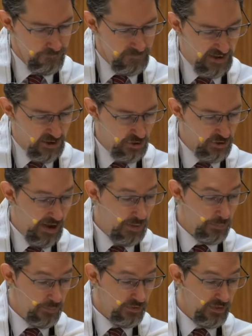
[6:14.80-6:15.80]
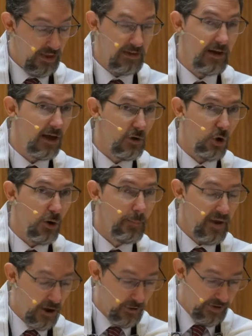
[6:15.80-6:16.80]
That not all
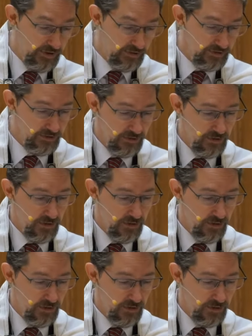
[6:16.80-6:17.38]
pairings